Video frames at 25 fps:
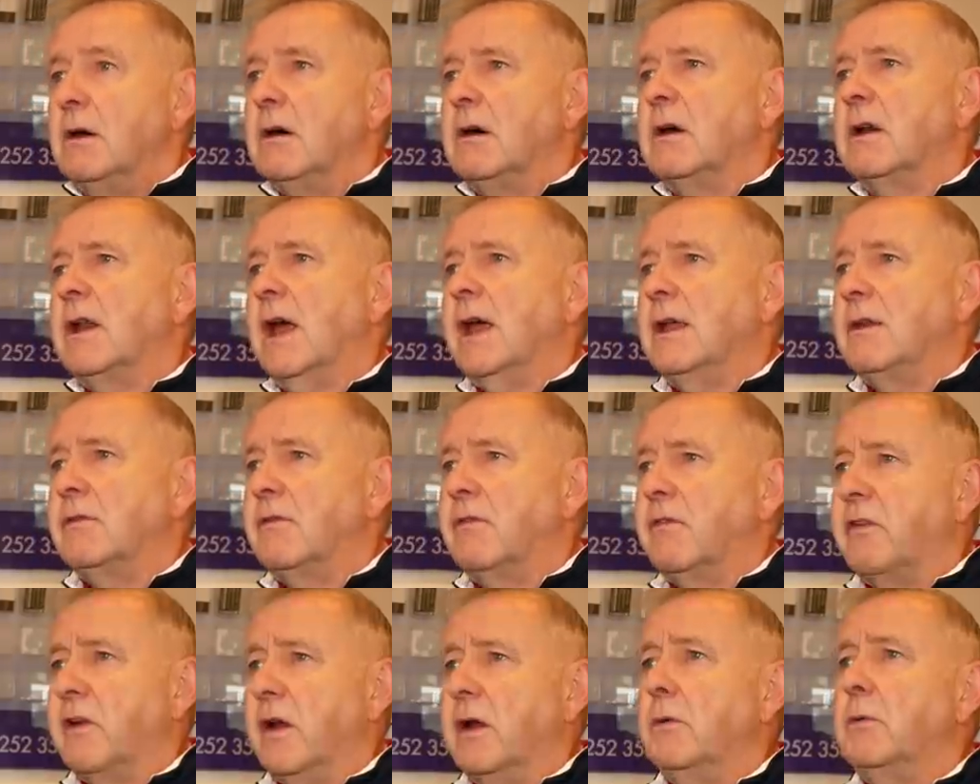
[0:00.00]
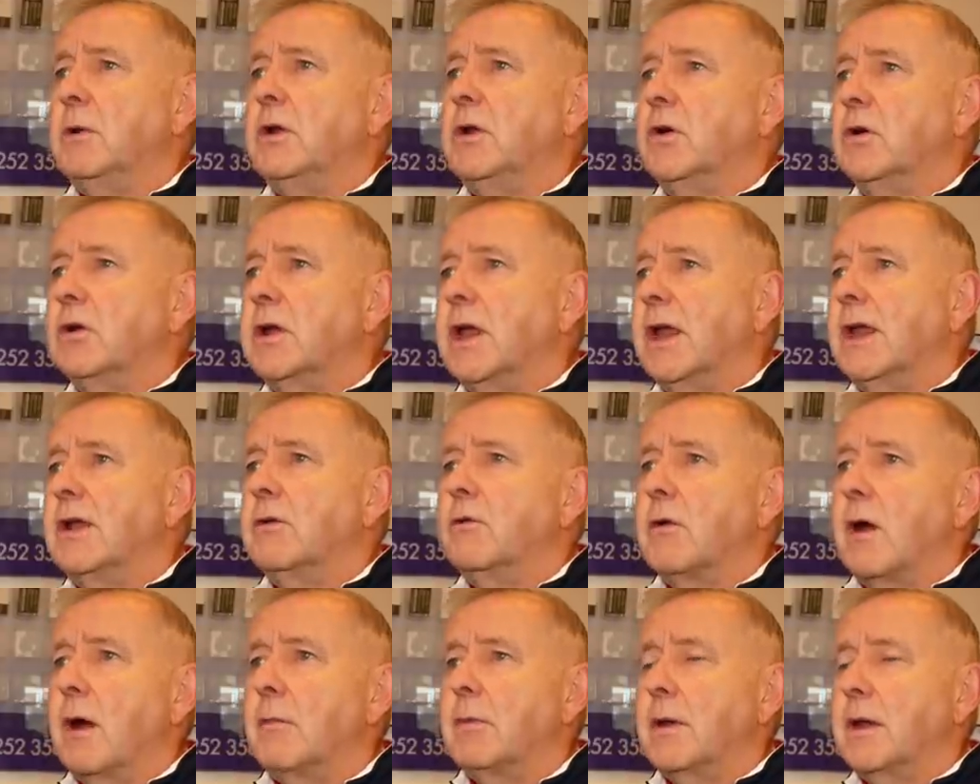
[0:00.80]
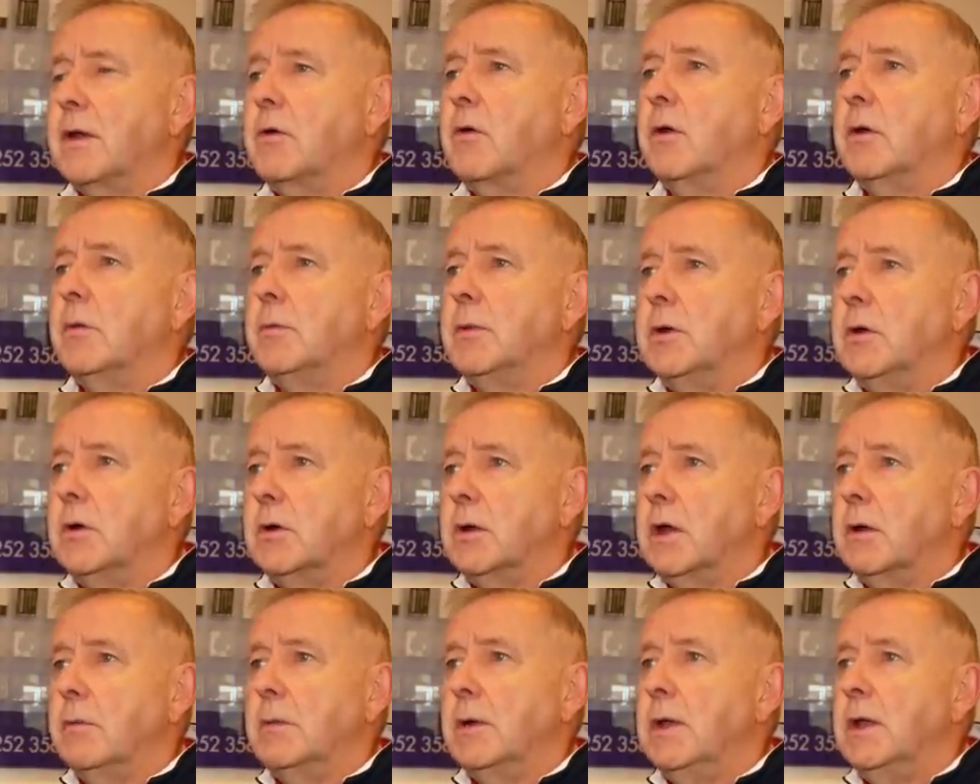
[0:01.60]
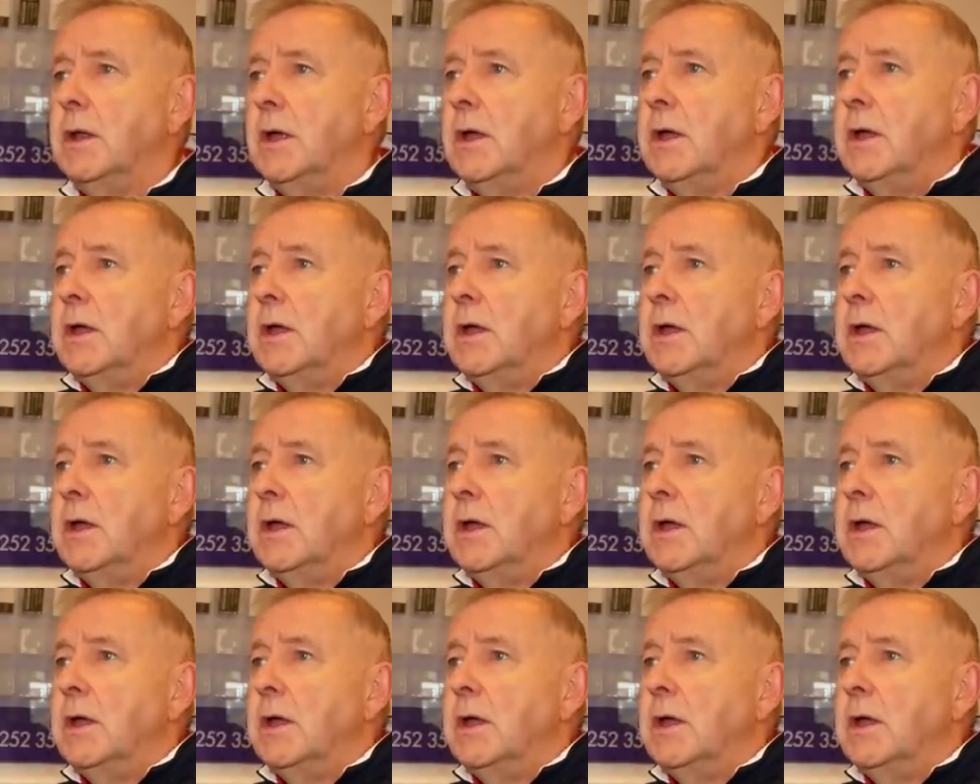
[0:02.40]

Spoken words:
oh, that ain't fair, we're not getting a rub in the green, we're not getting...